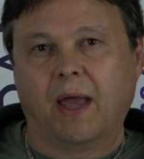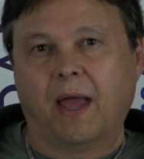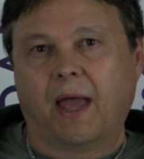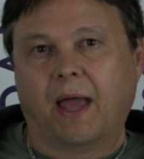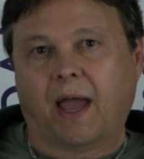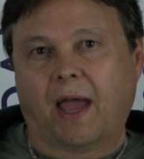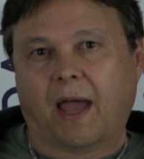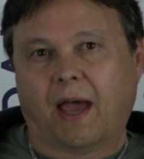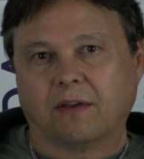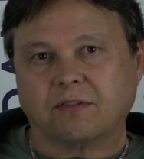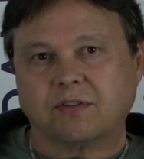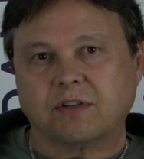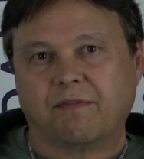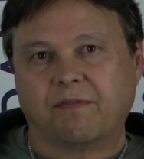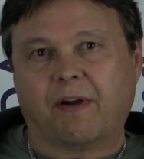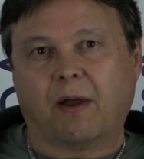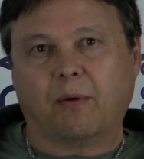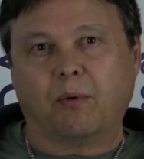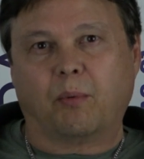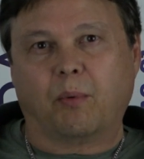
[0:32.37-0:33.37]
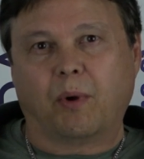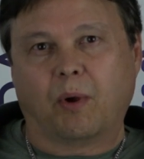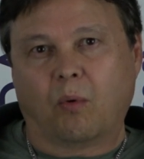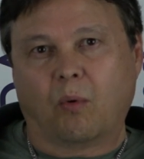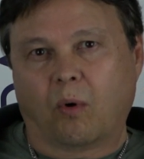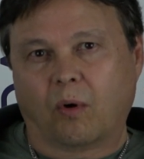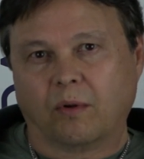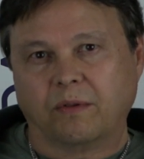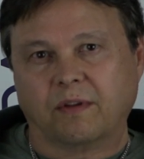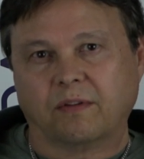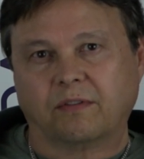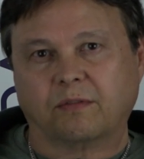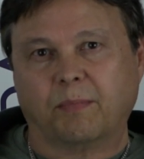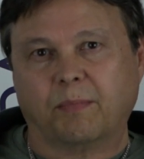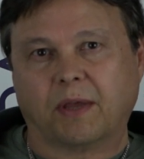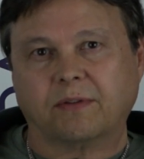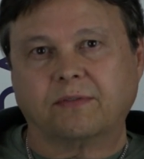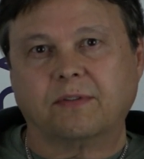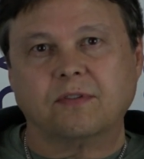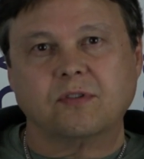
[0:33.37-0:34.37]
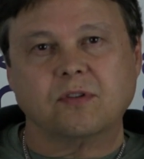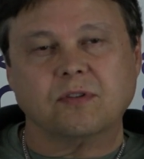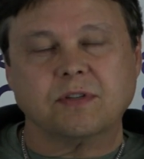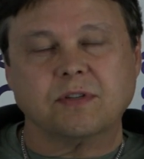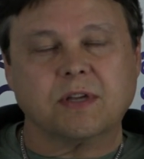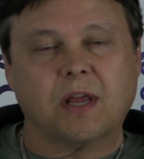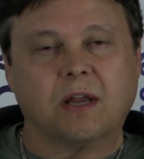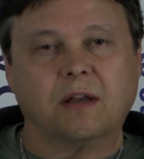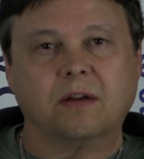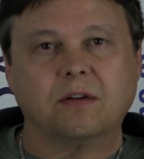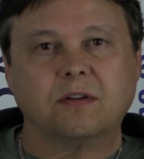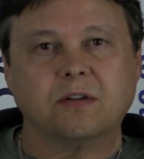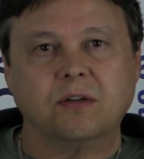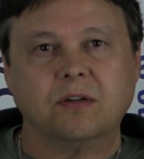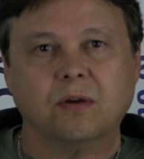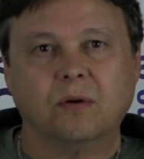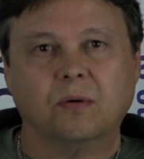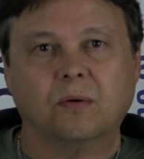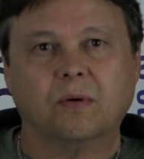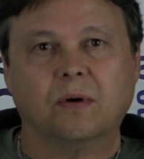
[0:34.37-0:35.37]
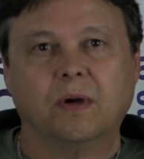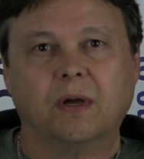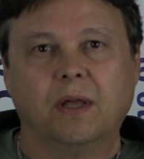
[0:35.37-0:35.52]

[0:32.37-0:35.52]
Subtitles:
asked if I would record this message and send it to you.